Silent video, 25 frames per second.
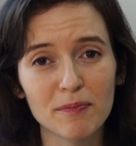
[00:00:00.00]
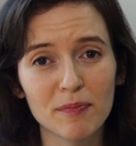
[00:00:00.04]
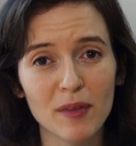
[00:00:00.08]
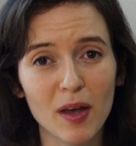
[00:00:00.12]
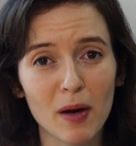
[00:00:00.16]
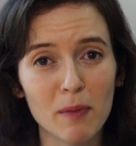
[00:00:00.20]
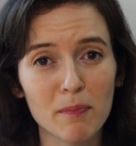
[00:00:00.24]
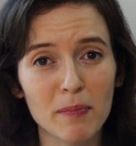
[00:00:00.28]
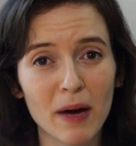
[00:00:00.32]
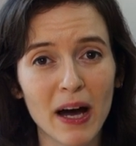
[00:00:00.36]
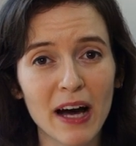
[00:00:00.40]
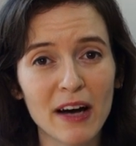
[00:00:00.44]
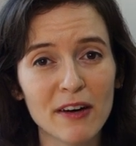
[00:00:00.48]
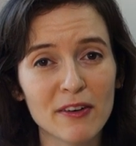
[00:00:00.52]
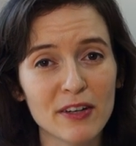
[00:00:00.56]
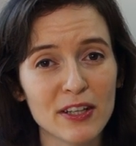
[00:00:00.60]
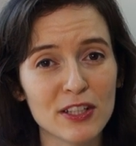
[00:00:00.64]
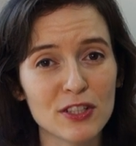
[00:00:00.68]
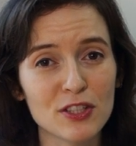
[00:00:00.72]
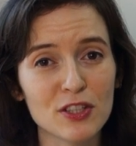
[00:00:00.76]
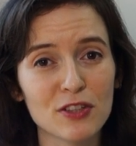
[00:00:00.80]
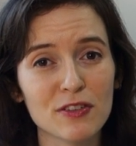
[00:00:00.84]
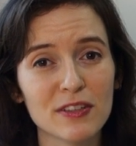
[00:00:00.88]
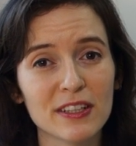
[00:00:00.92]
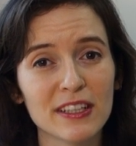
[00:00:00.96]
about
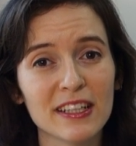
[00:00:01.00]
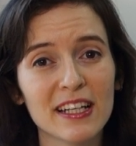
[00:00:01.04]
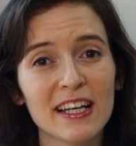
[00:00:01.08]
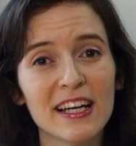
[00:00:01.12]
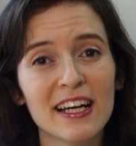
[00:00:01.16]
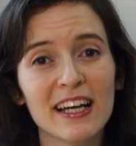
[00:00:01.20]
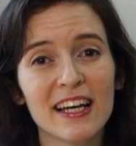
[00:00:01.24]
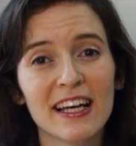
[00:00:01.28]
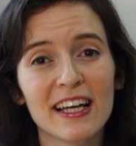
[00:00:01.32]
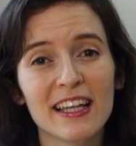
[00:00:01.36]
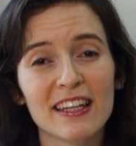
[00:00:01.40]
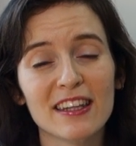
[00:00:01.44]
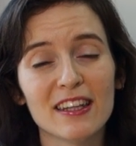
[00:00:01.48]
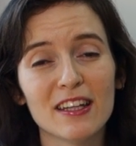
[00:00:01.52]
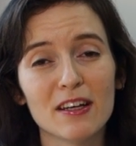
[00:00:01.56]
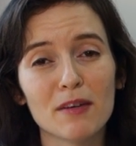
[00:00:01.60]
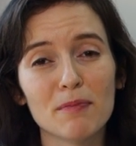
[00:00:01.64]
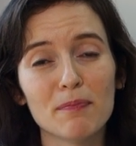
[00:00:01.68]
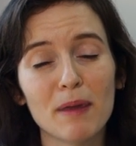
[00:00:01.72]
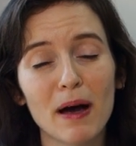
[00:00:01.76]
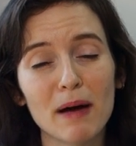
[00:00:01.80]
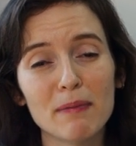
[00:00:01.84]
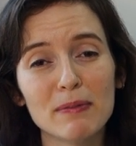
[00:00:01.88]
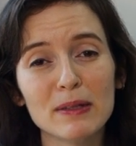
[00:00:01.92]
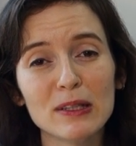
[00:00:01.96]
and during the
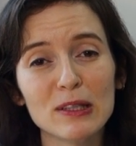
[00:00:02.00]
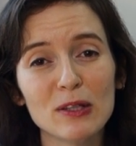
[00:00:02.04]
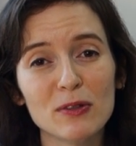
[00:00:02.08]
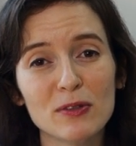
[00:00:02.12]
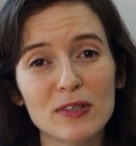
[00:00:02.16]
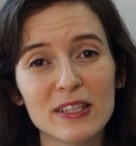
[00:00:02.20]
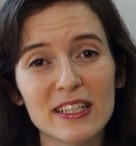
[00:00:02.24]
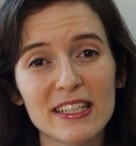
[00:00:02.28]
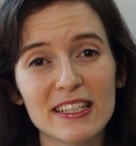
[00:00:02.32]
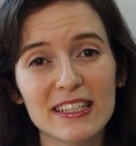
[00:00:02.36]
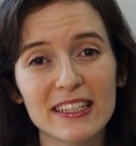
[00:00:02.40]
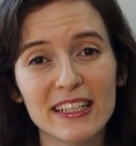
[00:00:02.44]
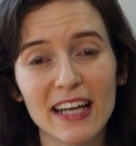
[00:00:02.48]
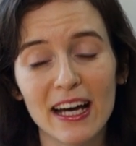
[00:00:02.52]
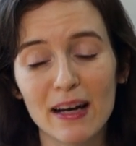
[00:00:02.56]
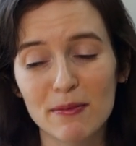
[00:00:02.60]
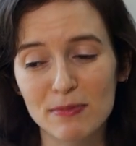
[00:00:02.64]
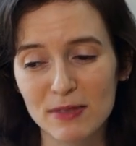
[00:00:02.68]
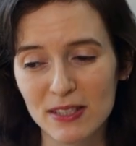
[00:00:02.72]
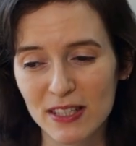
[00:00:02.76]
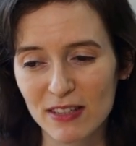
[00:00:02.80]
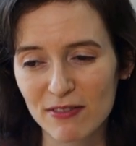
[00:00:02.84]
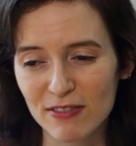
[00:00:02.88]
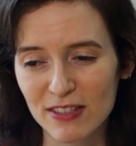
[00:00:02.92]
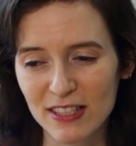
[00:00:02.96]
Babylonian
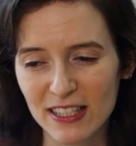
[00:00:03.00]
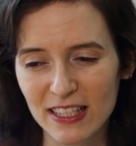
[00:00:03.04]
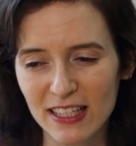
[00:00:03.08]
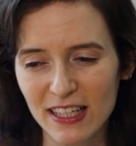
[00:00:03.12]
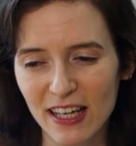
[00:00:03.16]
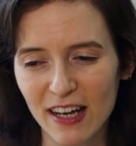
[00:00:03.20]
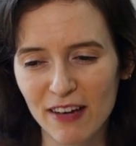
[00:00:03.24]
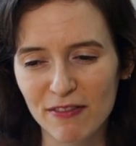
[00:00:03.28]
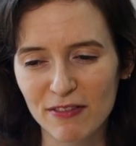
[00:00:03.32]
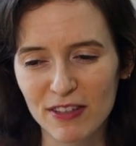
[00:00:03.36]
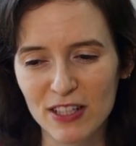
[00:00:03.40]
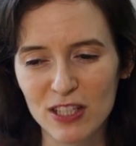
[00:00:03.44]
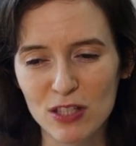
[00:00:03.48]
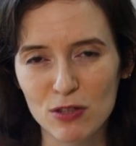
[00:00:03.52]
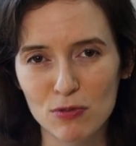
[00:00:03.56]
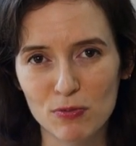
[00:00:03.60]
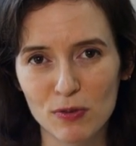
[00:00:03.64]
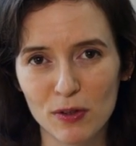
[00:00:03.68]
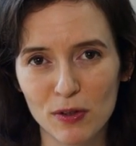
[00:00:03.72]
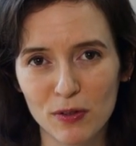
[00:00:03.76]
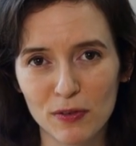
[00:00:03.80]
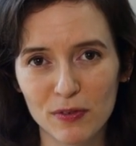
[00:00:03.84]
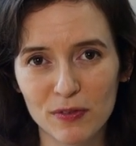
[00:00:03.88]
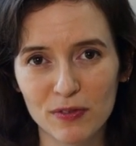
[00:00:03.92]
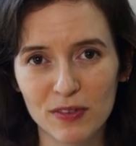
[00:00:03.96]
captivity of
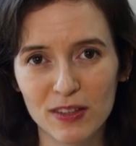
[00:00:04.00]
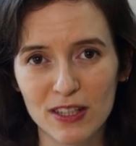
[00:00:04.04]
Israel.